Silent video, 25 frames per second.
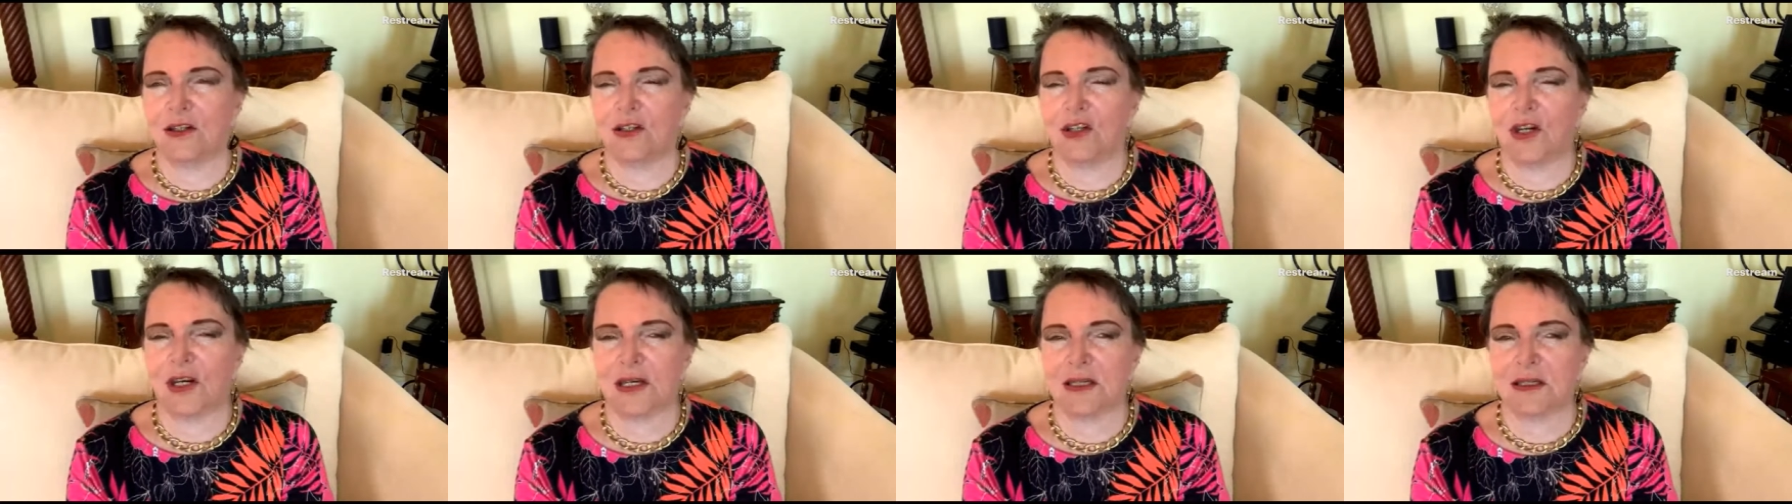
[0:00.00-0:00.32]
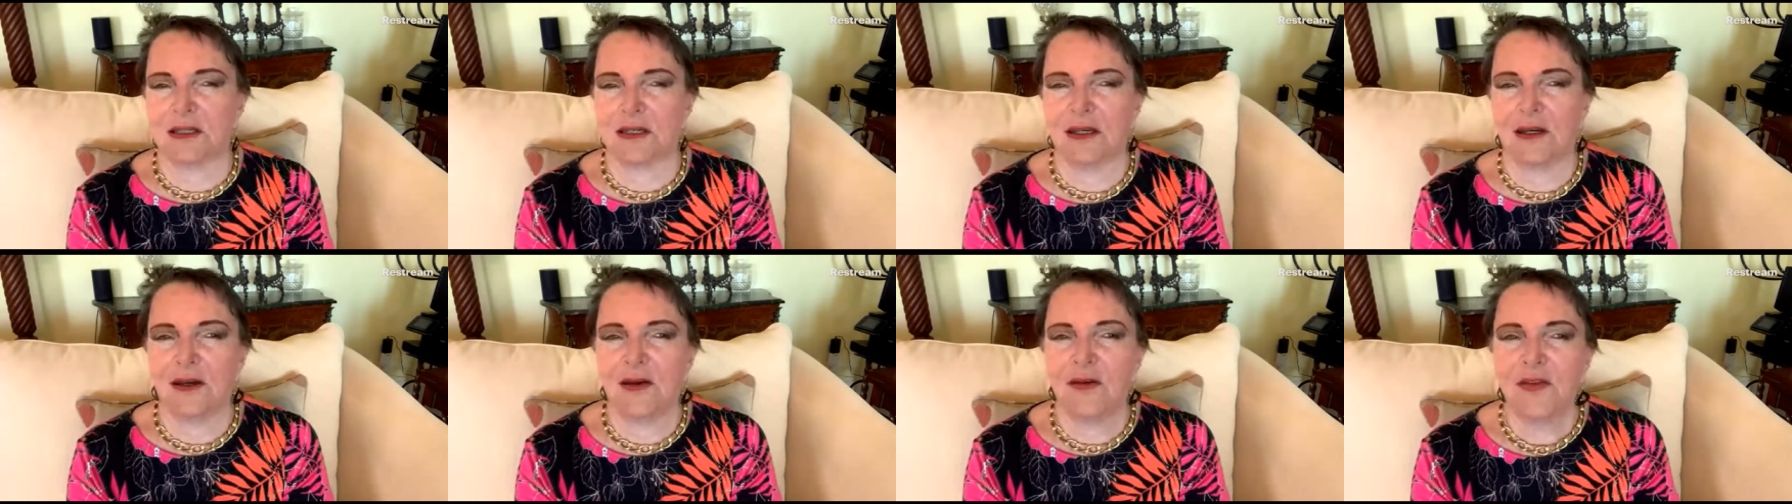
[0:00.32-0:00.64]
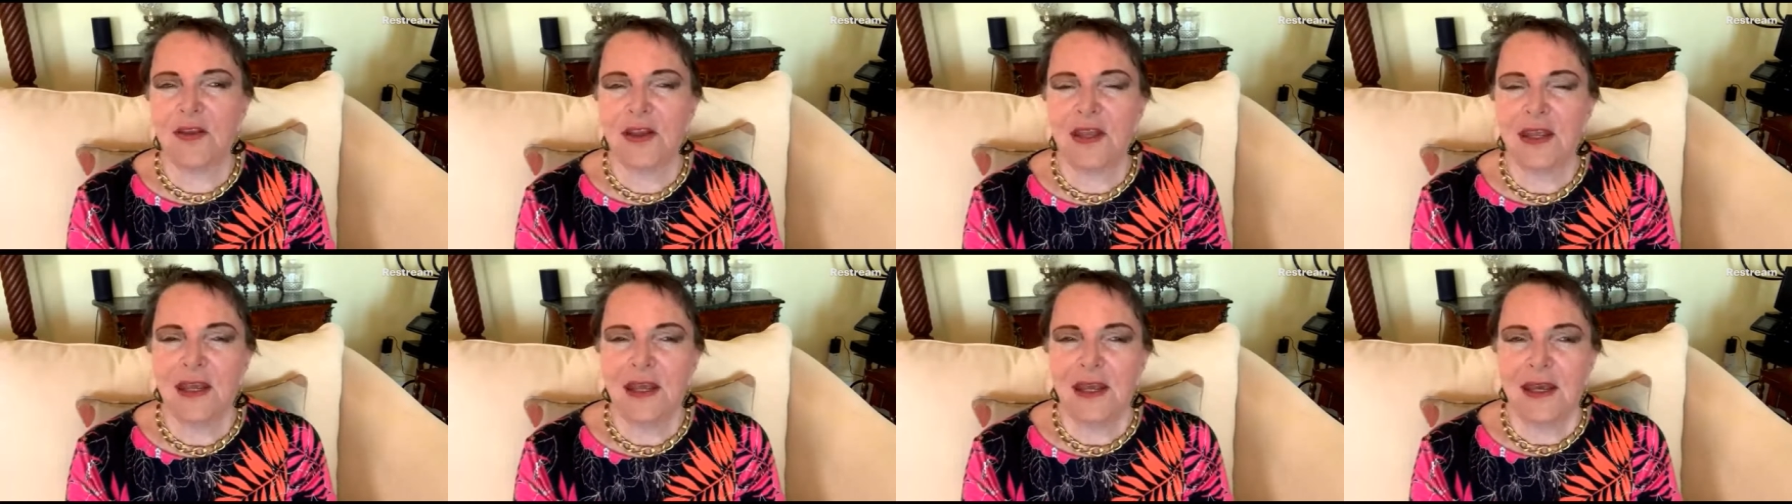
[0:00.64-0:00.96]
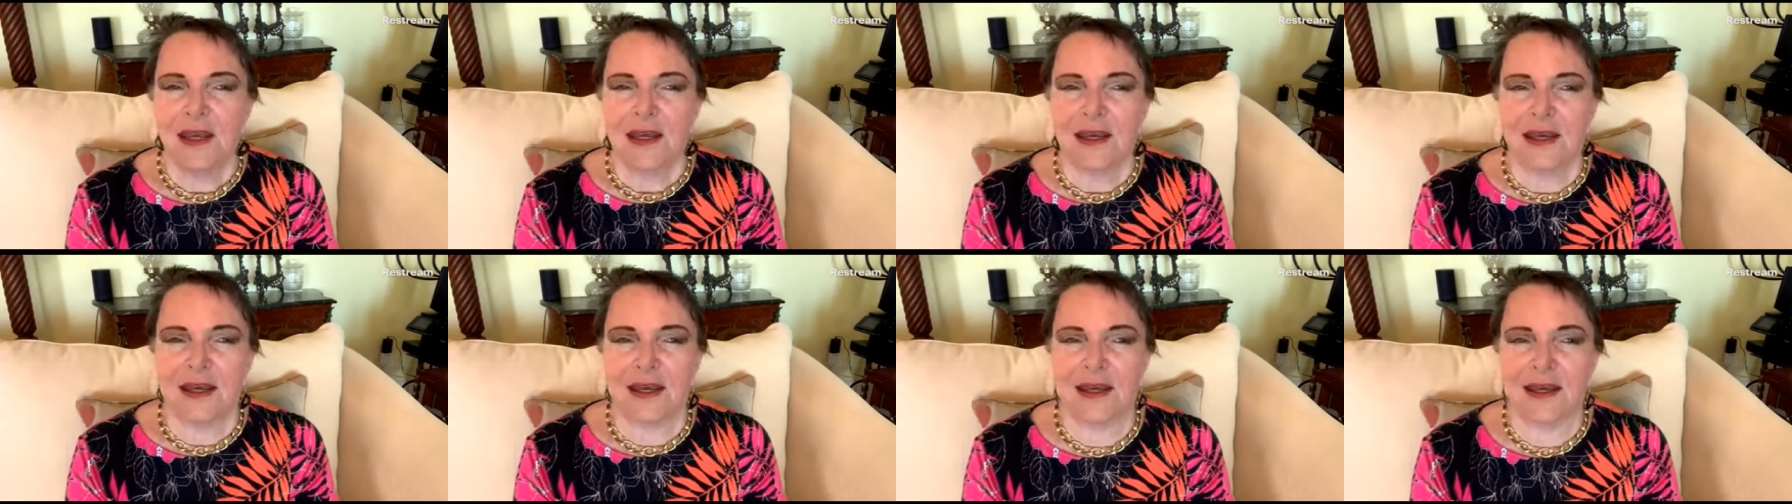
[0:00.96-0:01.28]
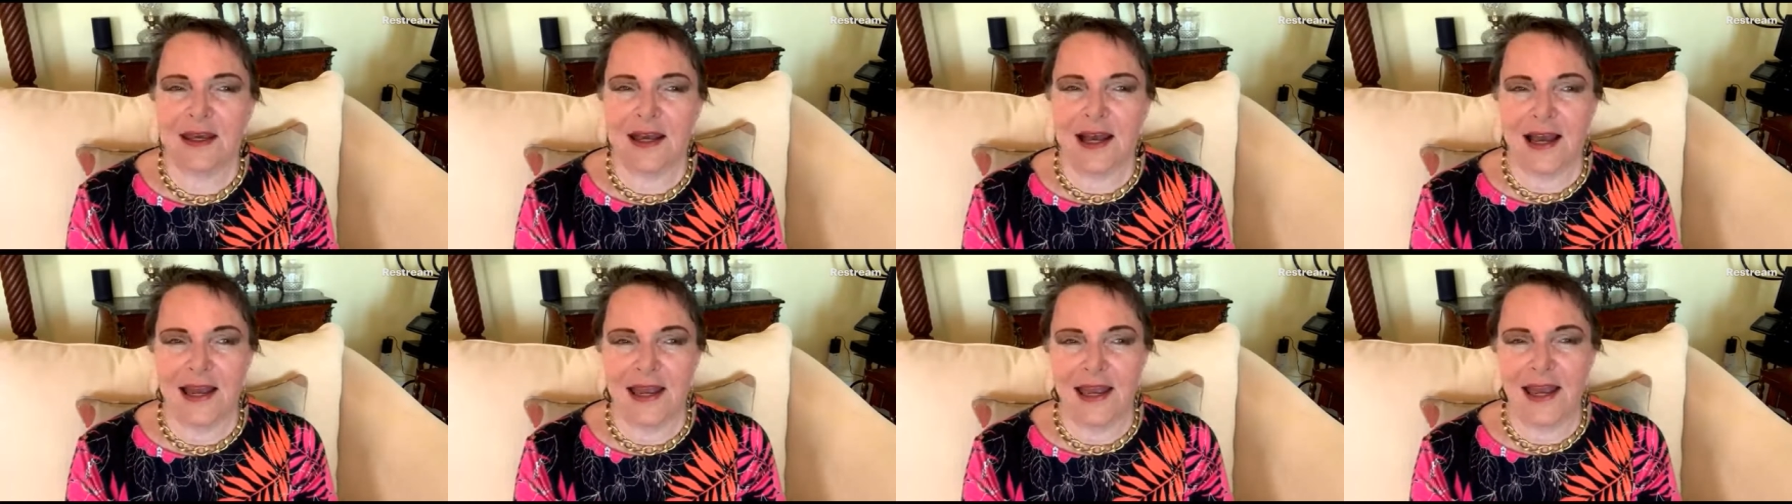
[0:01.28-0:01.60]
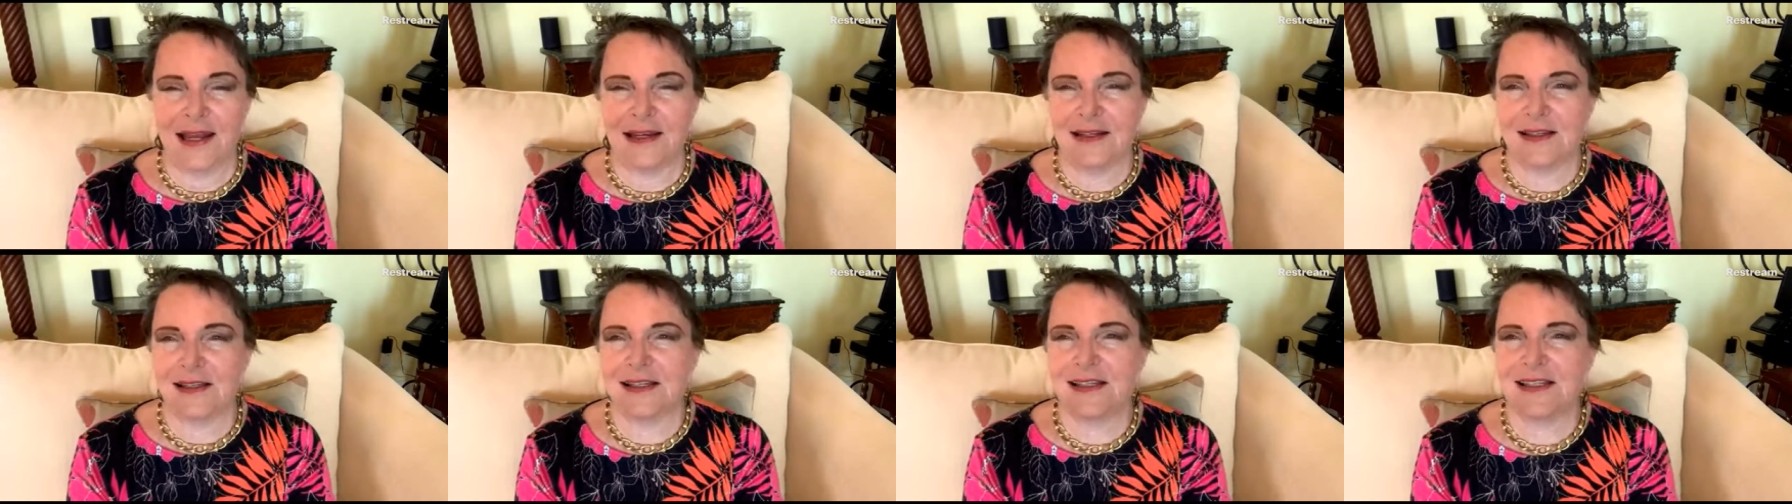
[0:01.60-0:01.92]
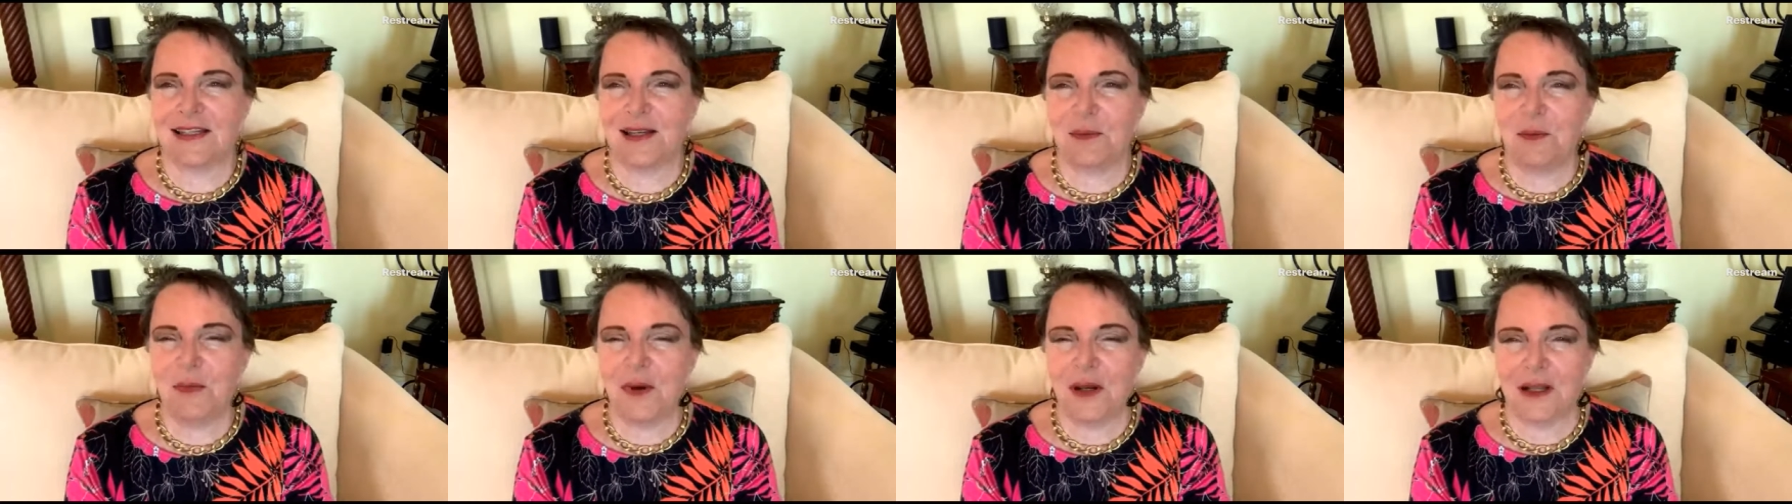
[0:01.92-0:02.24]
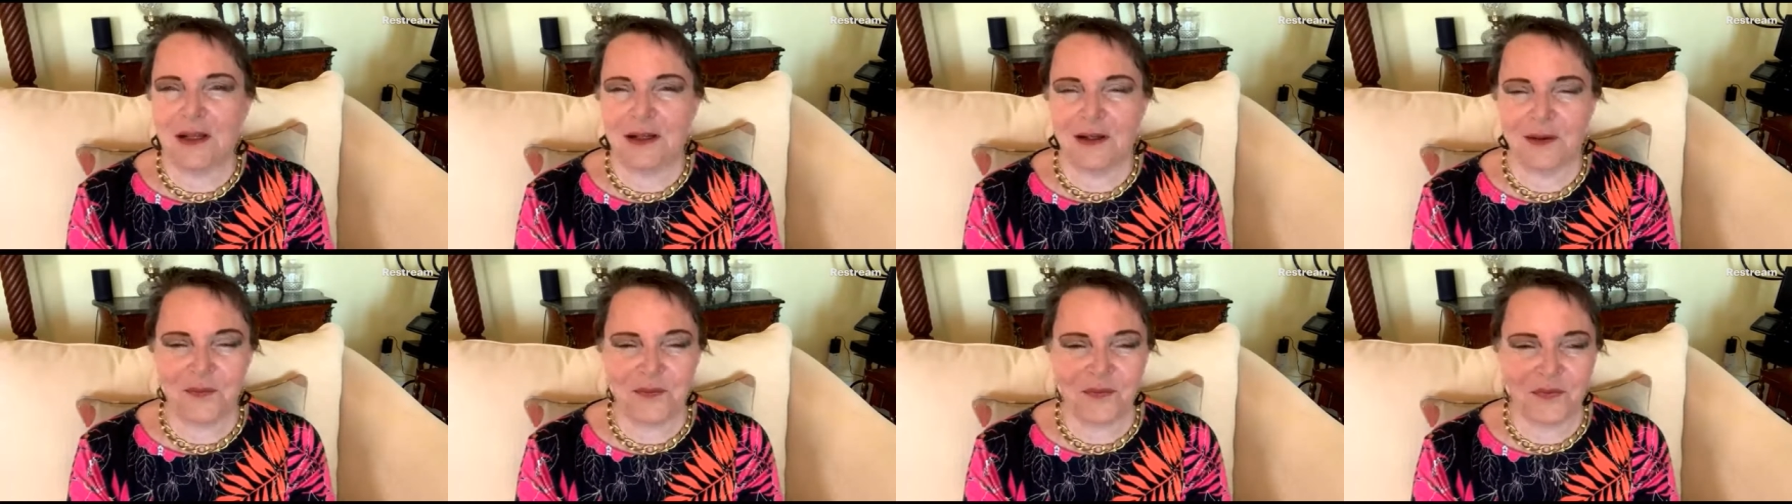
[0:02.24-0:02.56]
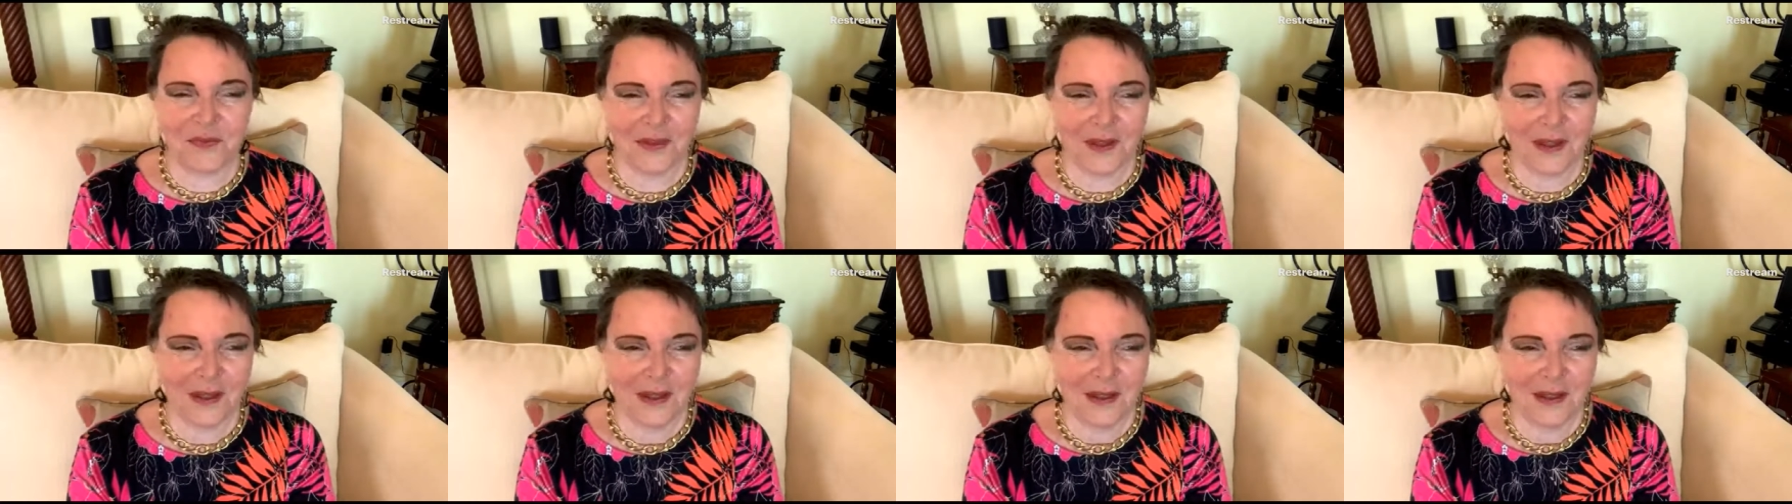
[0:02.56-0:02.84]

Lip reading: to Jessica. I had a similar